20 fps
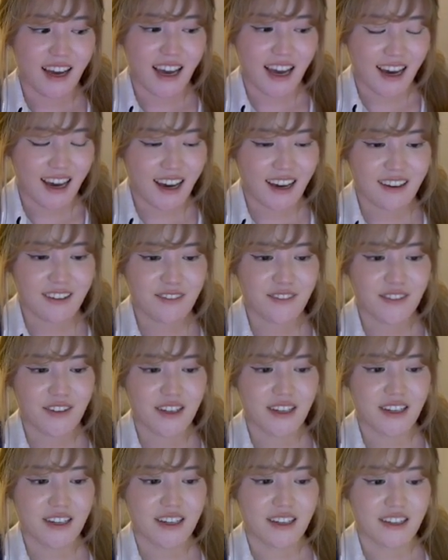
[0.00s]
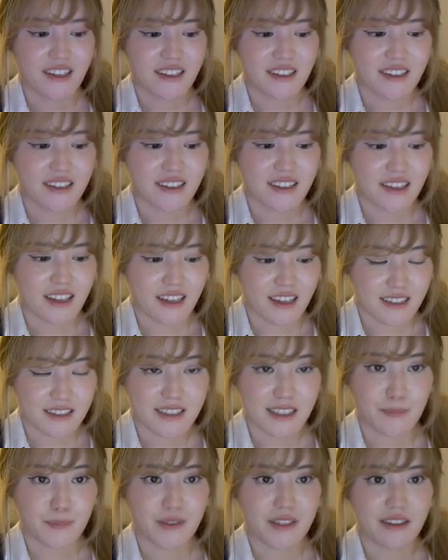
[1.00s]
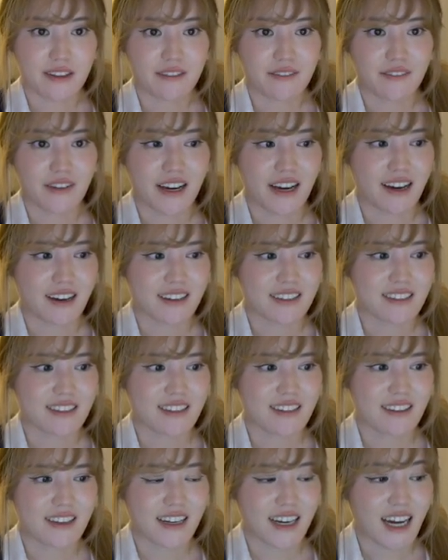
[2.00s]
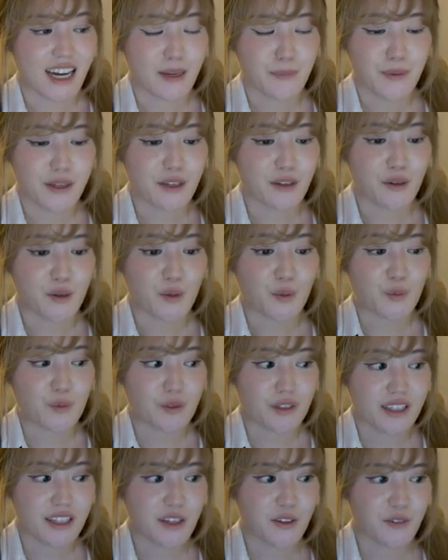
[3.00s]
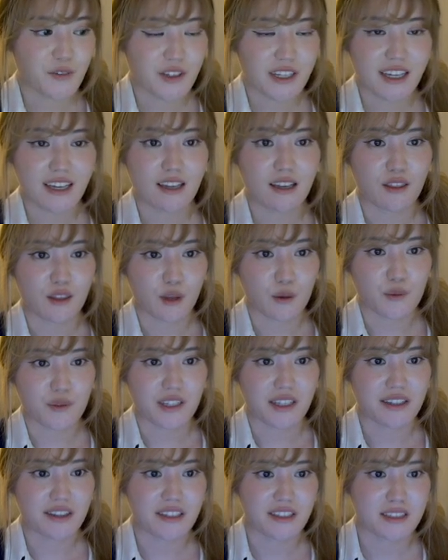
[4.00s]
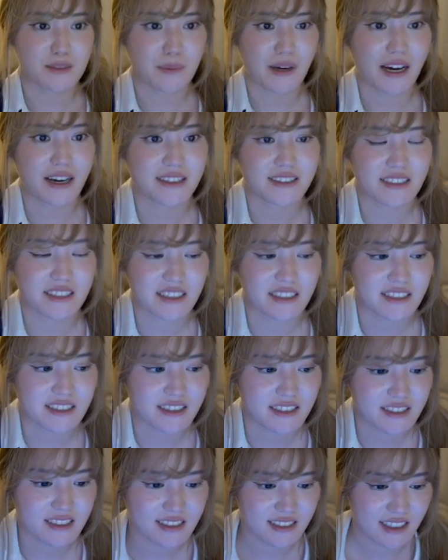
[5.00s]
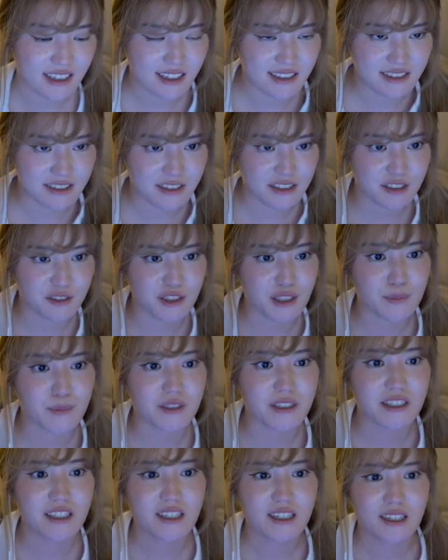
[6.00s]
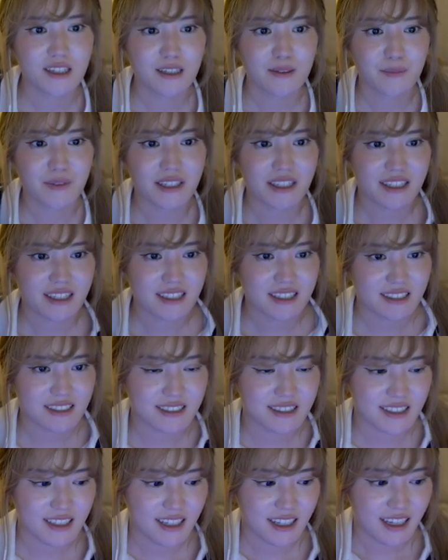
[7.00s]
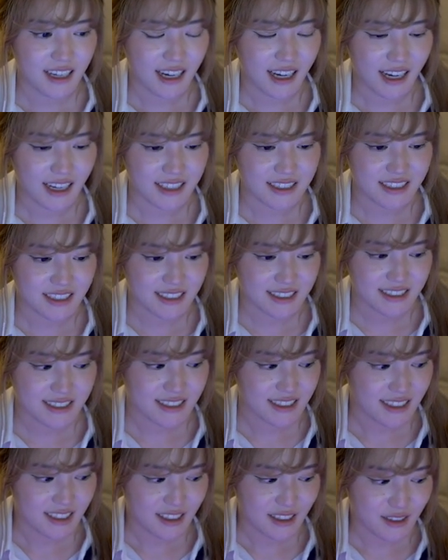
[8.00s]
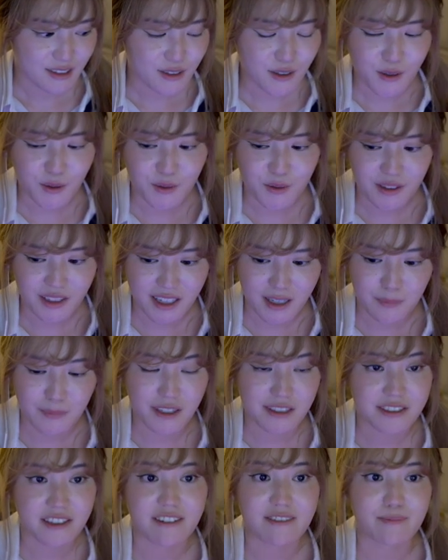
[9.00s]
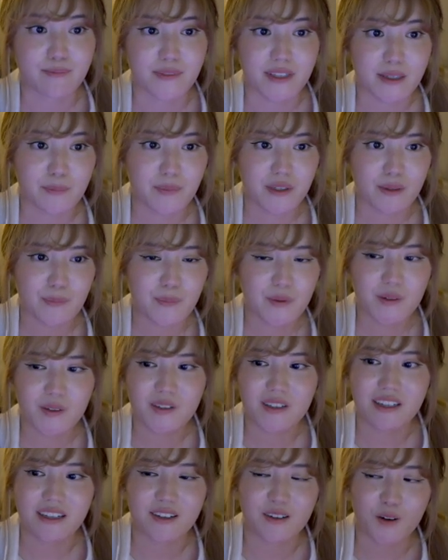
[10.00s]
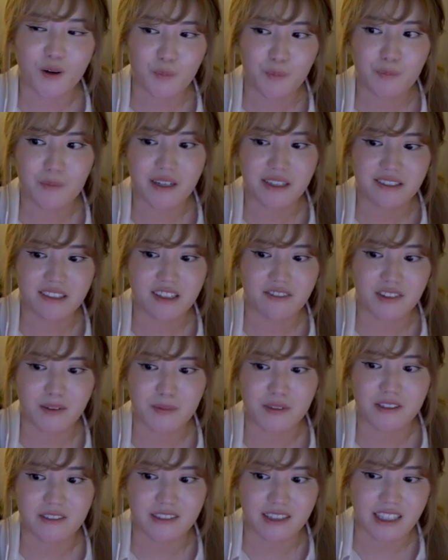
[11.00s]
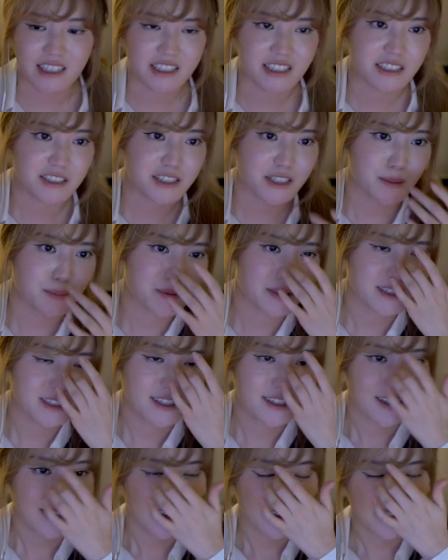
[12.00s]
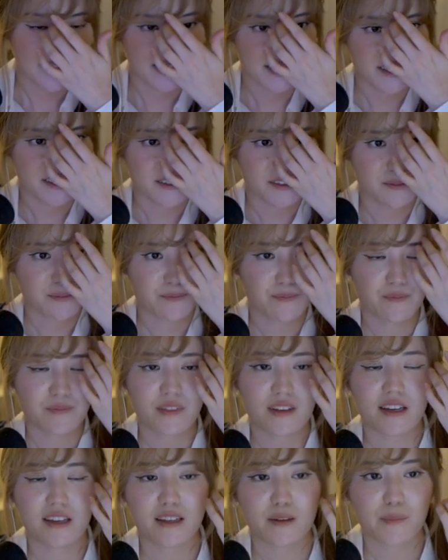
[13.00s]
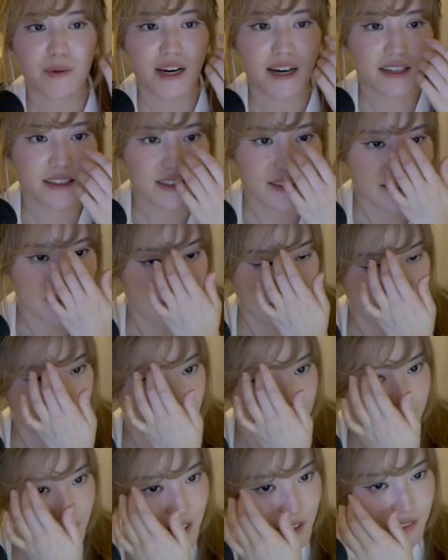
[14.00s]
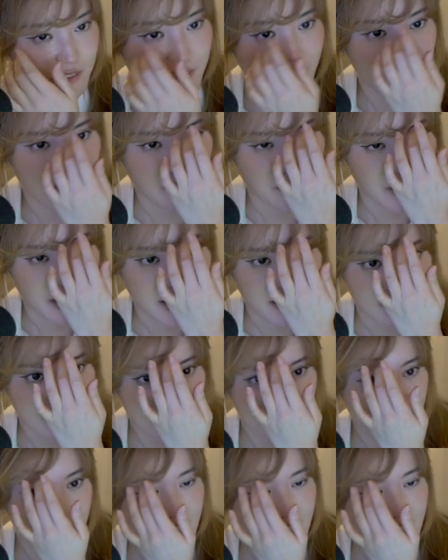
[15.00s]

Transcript: have accepted the fact that I've been really freaking lonely these past years as a streamer because I just don't let myself meet people and open myself up to relationships. So, in the past like five months,